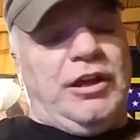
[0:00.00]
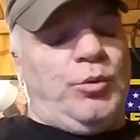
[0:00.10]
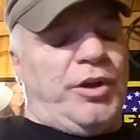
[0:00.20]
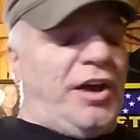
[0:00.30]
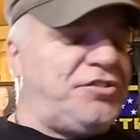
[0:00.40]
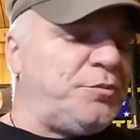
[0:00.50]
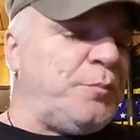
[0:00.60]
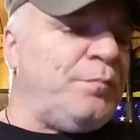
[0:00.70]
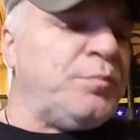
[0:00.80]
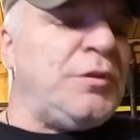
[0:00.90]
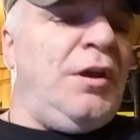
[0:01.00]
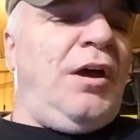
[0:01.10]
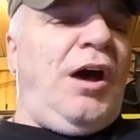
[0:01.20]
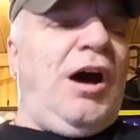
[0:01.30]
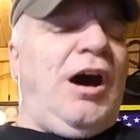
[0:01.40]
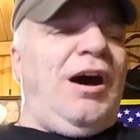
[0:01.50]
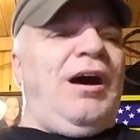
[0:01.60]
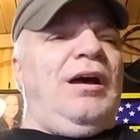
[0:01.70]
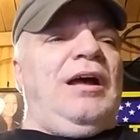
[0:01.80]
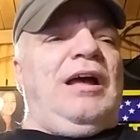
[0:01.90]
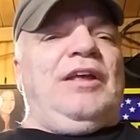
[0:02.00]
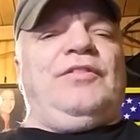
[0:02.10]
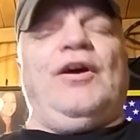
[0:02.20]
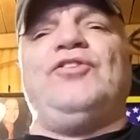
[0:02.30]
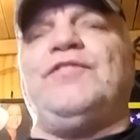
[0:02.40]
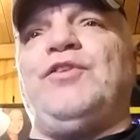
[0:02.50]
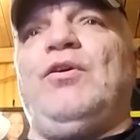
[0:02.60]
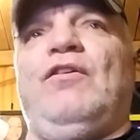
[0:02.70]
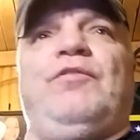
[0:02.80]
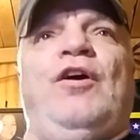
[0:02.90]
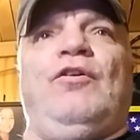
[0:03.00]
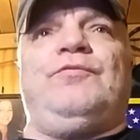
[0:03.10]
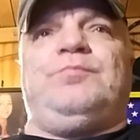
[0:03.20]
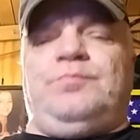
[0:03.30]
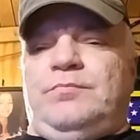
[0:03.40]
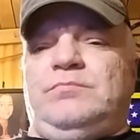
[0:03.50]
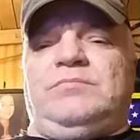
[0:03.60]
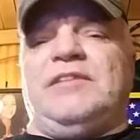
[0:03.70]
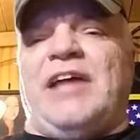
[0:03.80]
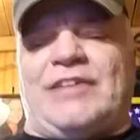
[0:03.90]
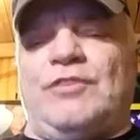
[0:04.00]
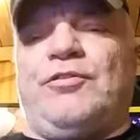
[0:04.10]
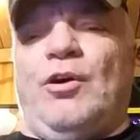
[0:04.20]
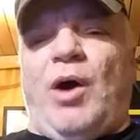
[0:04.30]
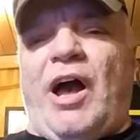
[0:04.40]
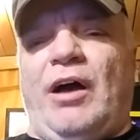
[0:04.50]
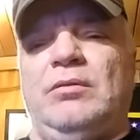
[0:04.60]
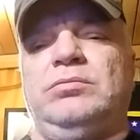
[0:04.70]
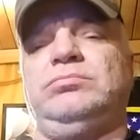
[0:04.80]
Equinox. Those of you who've detected while,